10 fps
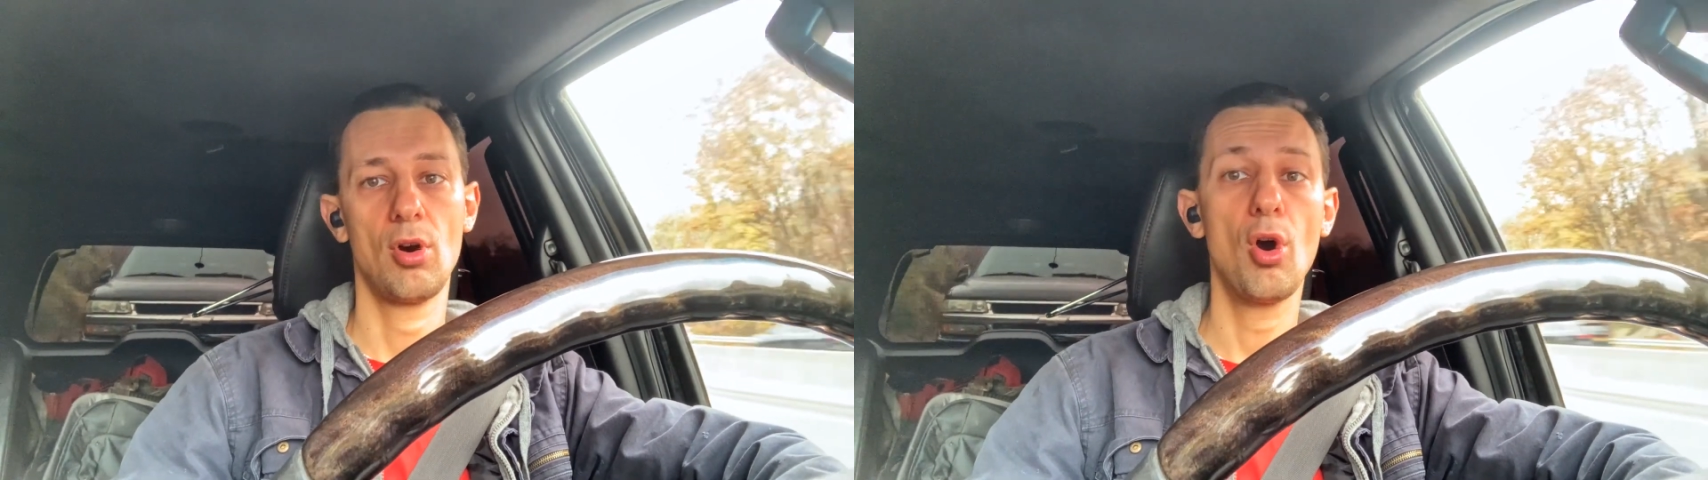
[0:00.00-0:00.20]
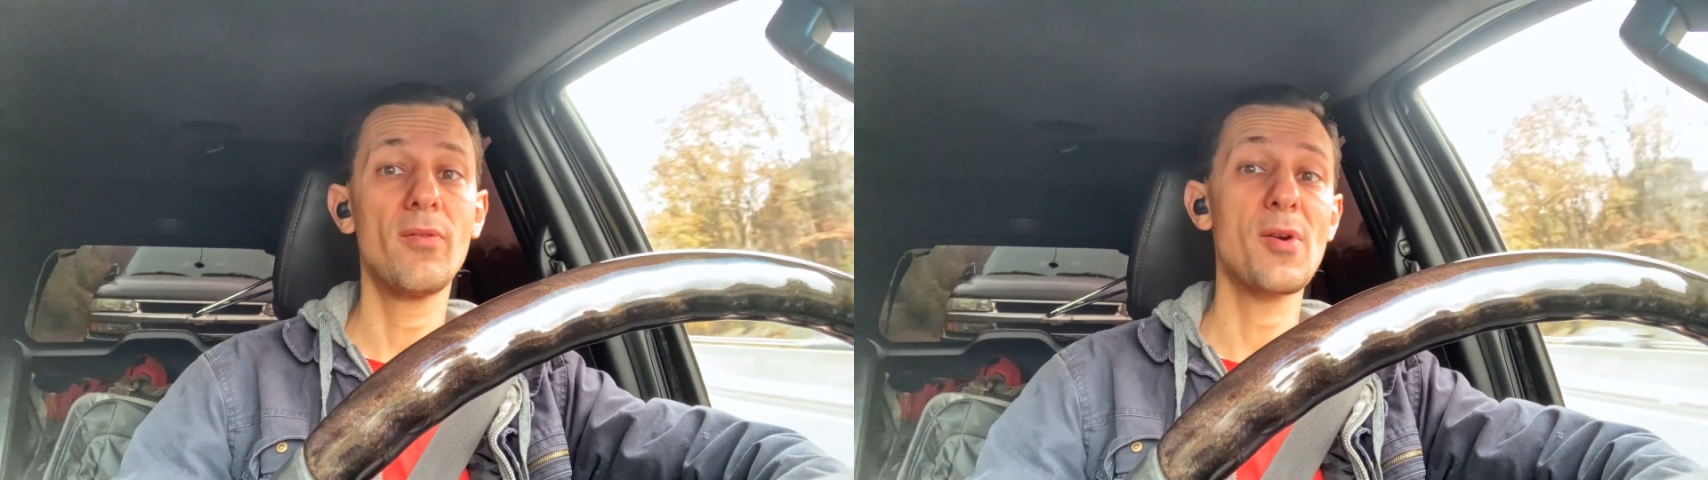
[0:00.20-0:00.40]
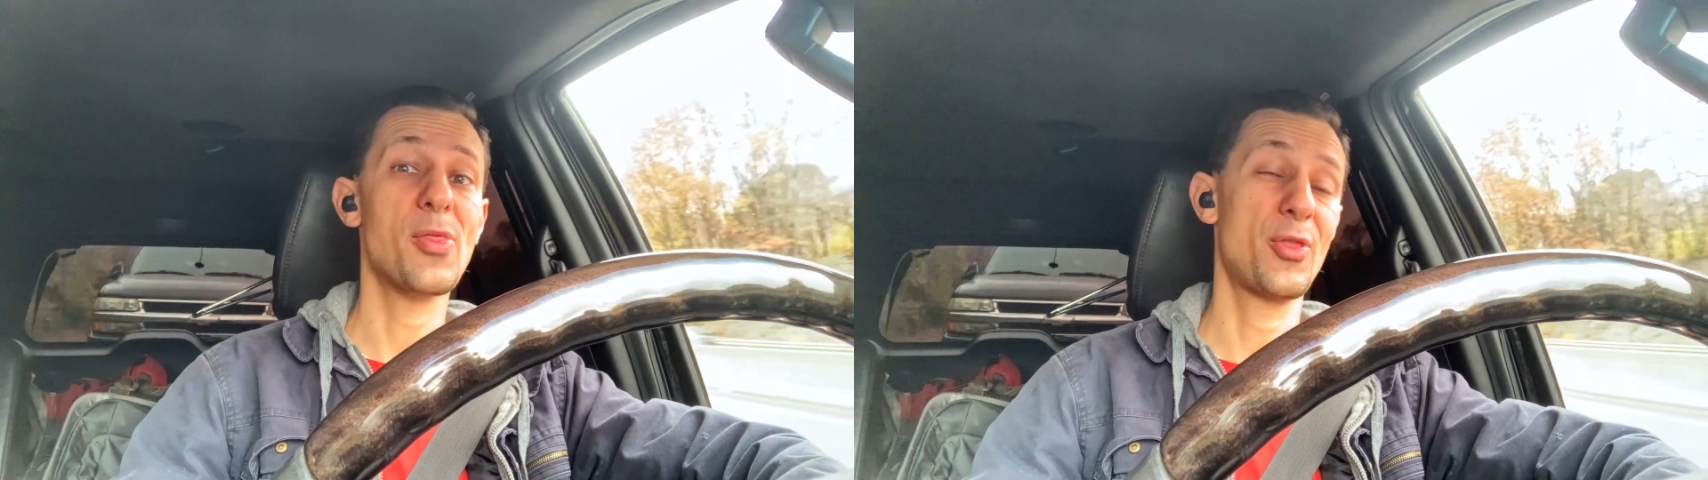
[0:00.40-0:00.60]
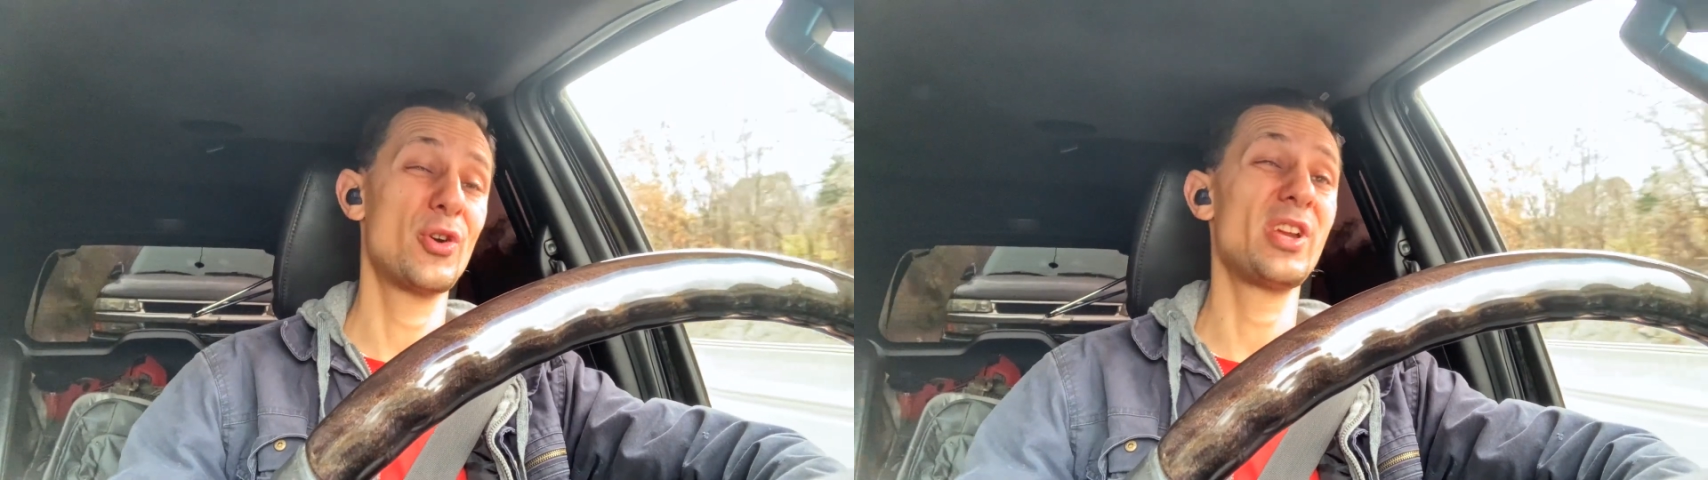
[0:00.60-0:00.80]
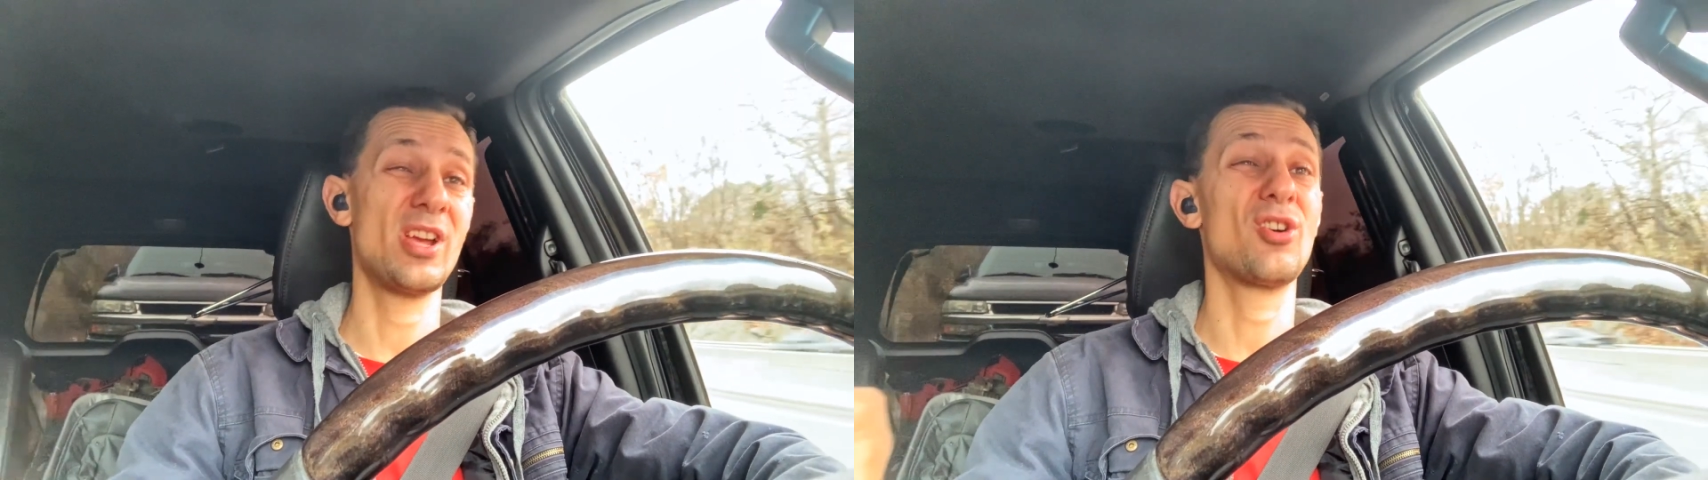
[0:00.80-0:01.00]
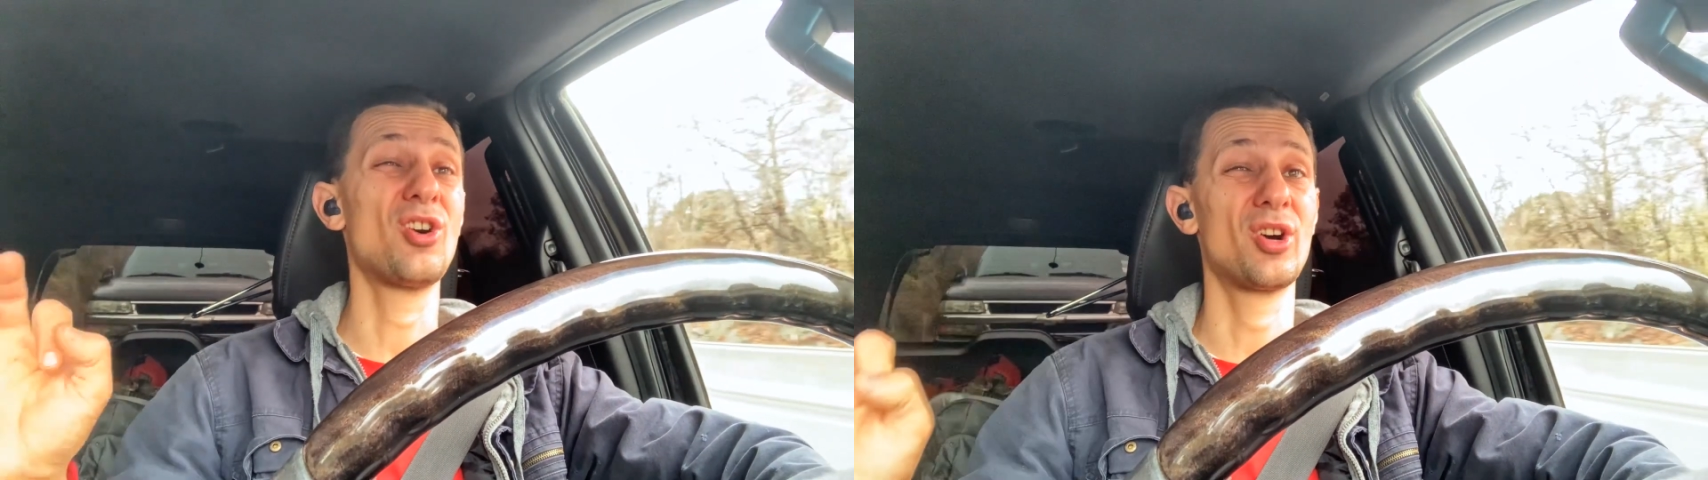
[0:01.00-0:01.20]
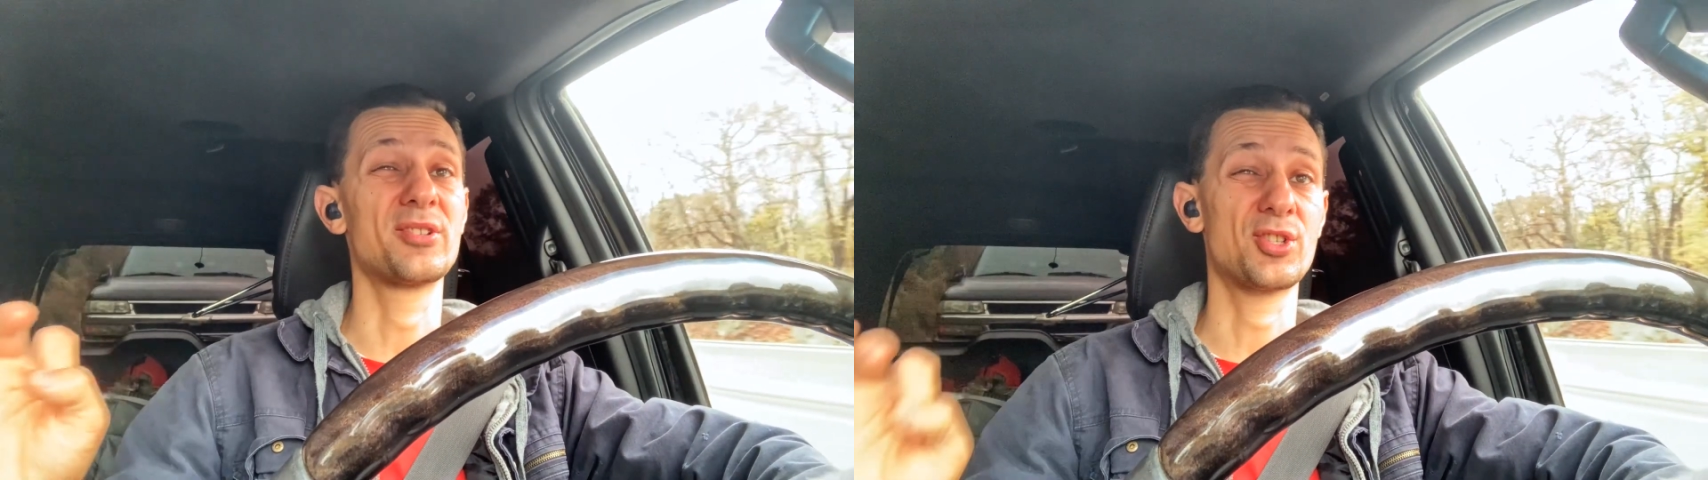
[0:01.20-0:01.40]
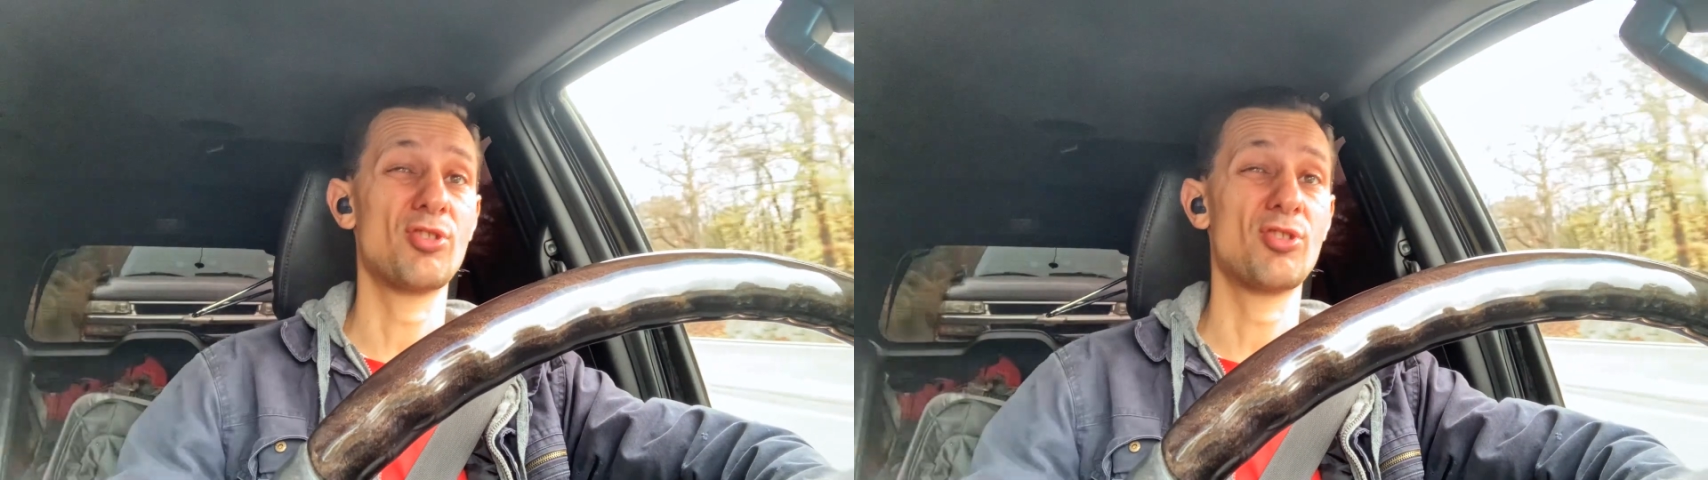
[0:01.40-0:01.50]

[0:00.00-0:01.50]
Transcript: Over 30 cars.